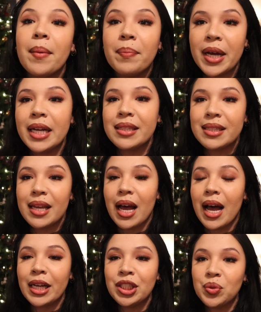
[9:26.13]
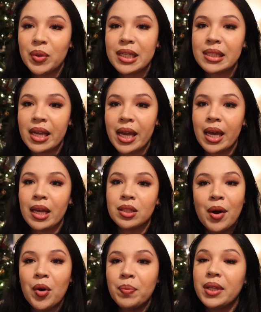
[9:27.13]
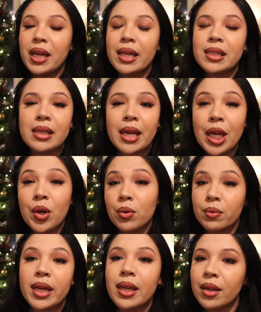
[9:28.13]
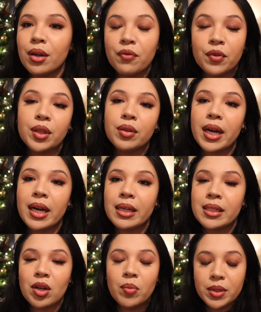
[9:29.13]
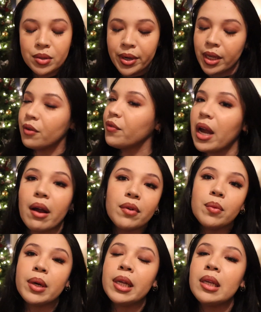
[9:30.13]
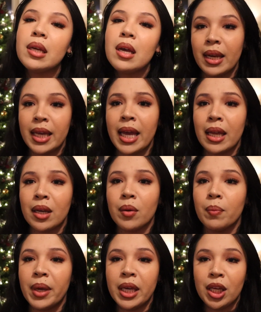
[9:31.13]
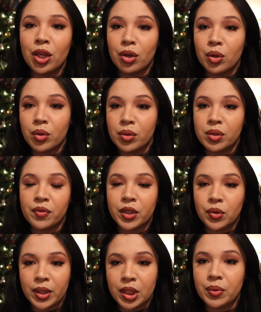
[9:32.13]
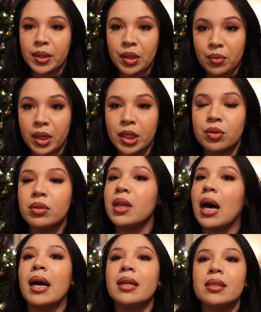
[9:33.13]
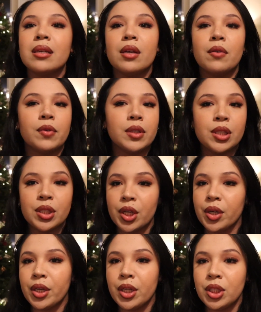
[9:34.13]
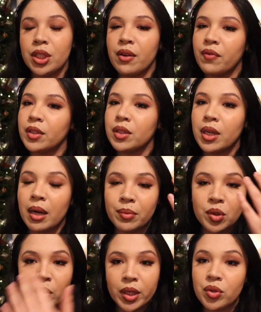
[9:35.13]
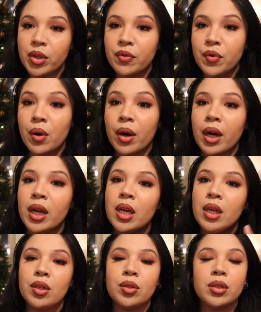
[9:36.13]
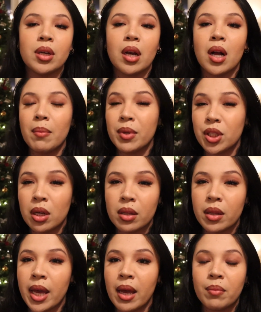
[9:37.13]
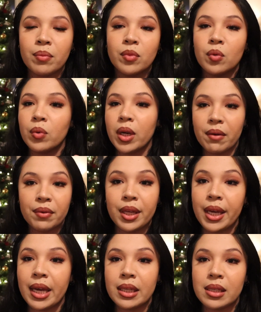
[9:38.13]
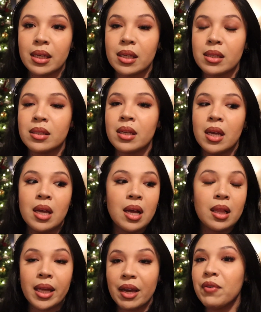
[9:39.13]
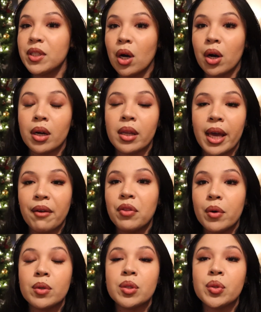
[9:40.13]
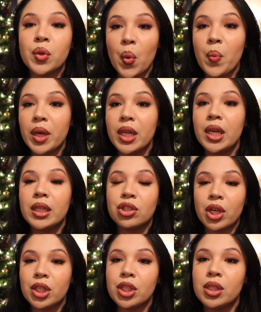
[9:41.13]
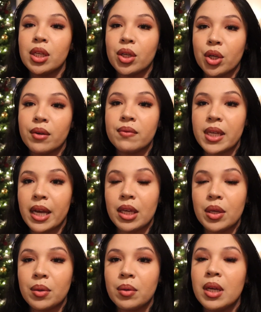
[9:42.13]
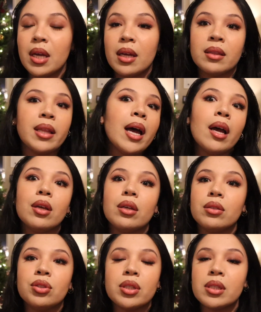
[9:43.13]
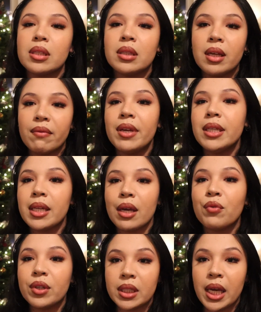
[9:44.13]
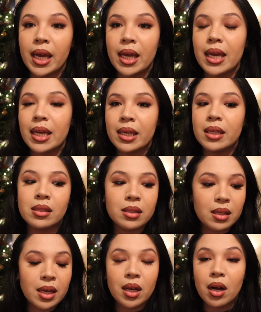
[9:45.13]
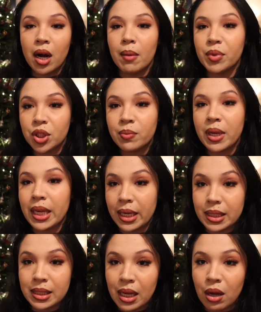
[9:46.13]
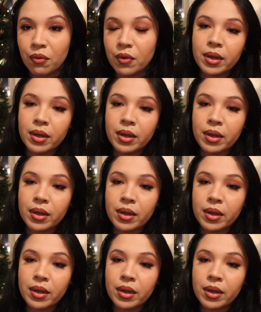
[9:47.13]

But I just want to say, I hope that it's a great year for you guys. I hope it's a great year for everyone. And again, making your goals for 2023. Do not feel discouraged if in come 2024 you do not accomplish all of them, whatever the case is. Life is hard. Life throws so many changes and curves at you that just living day for day is an accomplishment in itself,